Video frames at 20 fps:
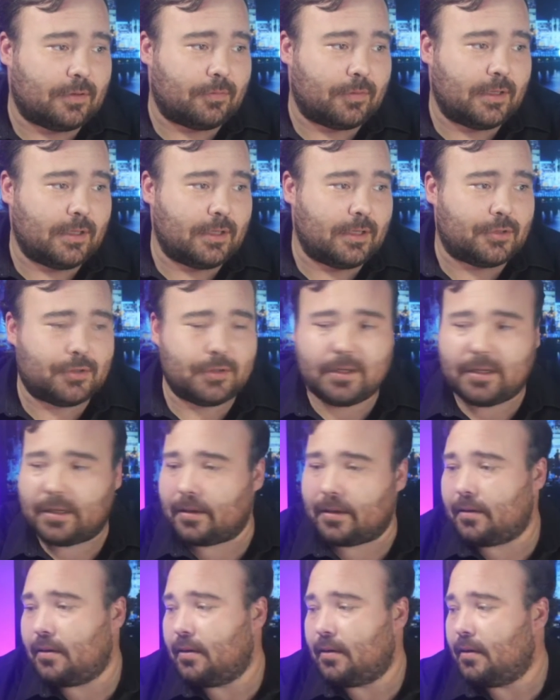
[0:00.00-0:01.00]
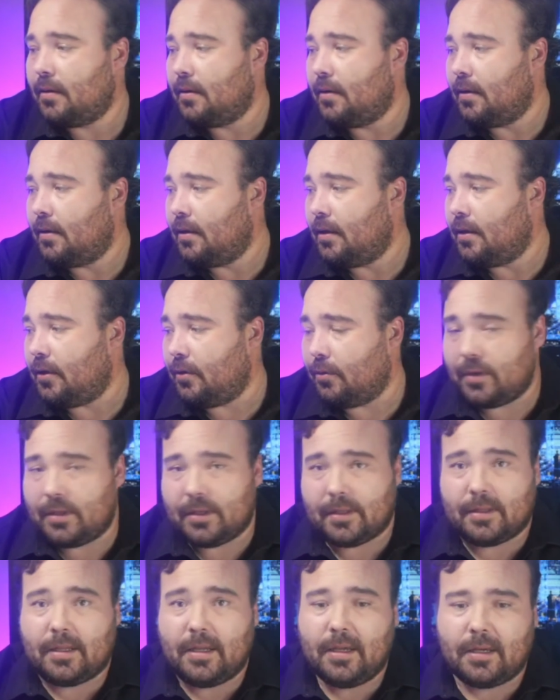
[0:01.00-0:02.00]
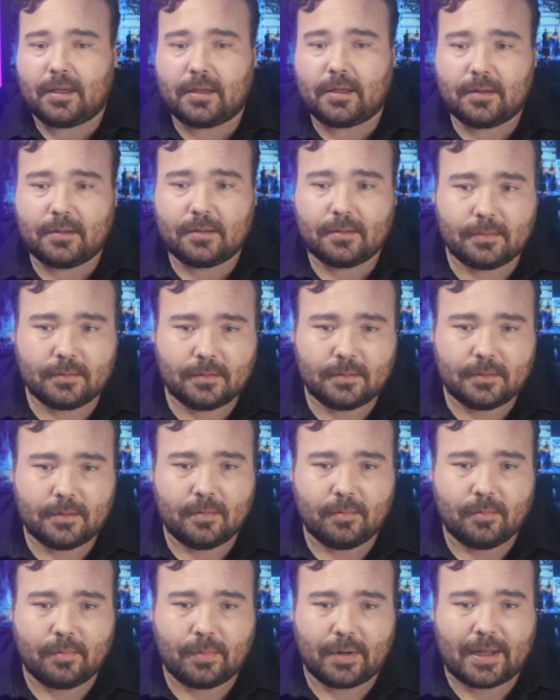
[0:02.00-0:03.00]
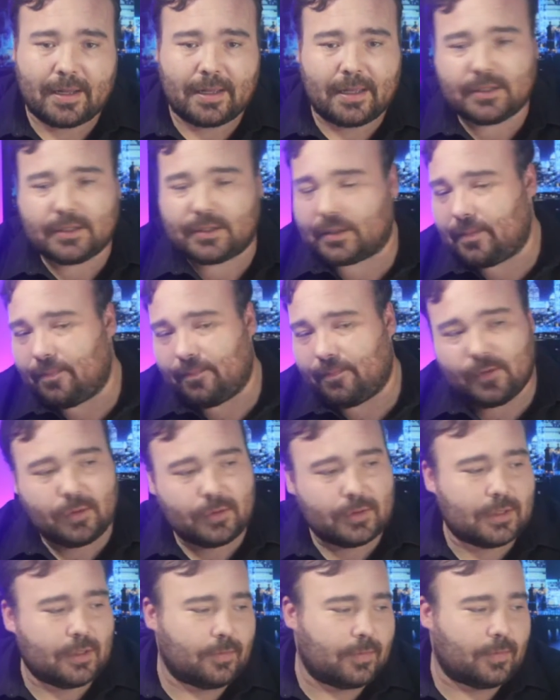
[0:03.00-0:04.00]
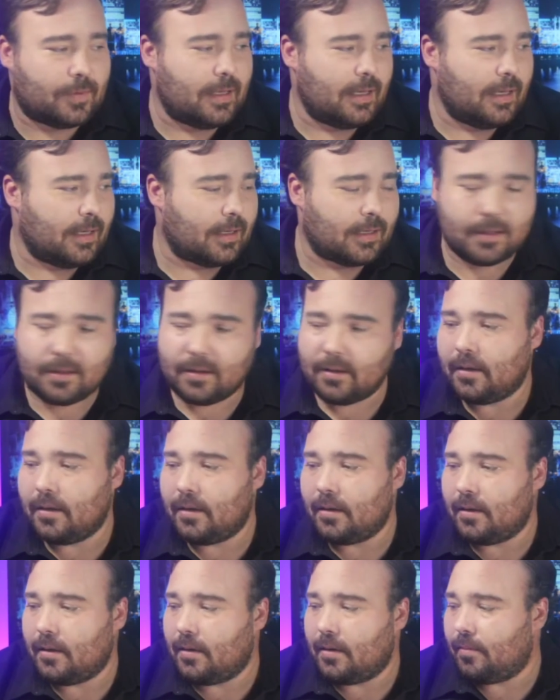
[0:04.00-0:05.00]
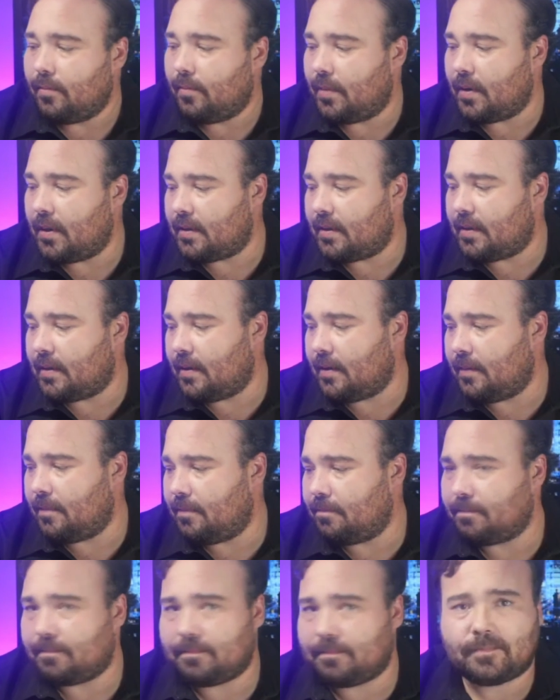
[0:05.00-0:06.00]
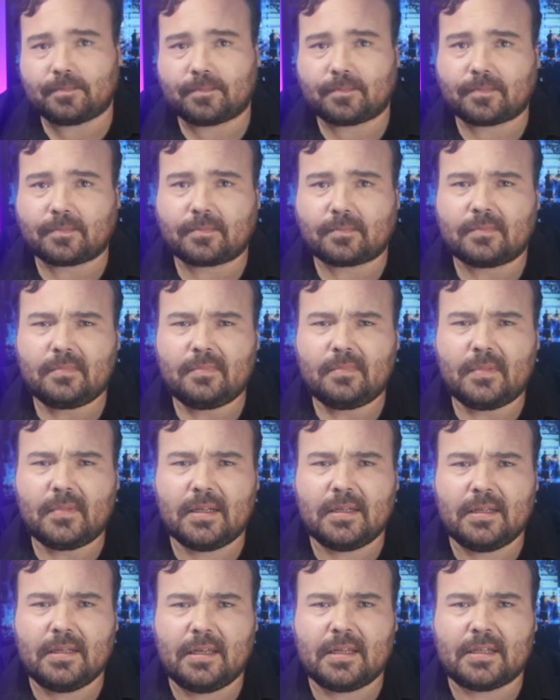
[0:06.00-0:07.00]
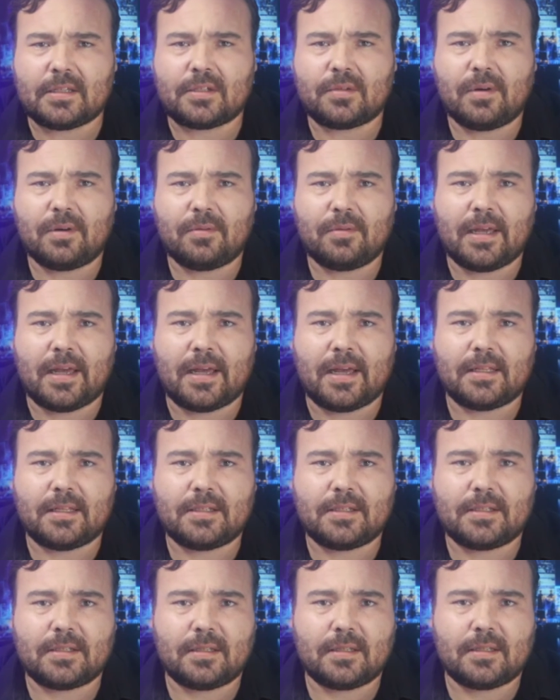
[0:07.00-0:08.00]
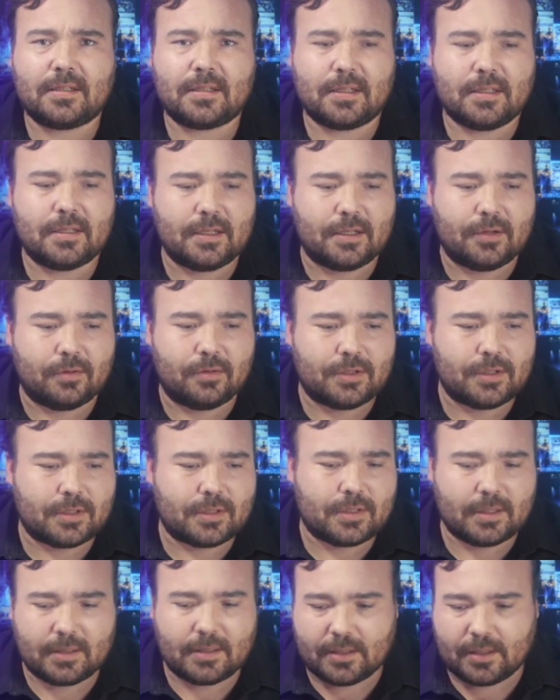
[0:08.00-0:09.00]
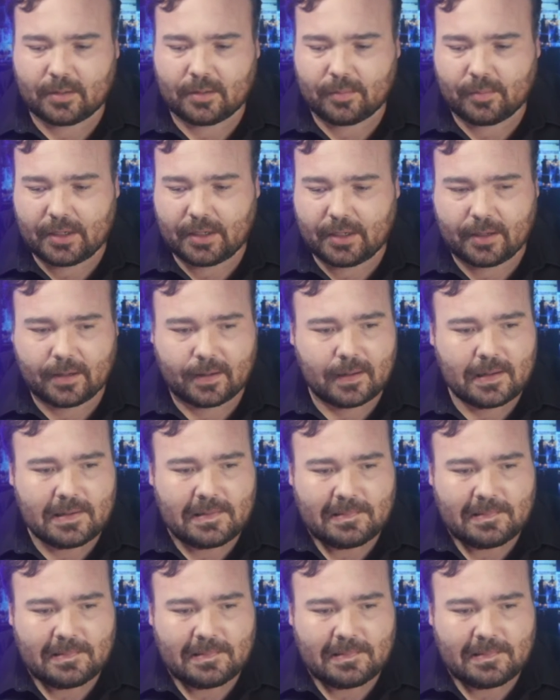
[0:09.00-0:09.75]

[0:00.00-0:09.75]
It really shouldn't. You wouldn't think. But I guess some folks don't think. But yeah, so where are we at? Let's continue just a little bit here.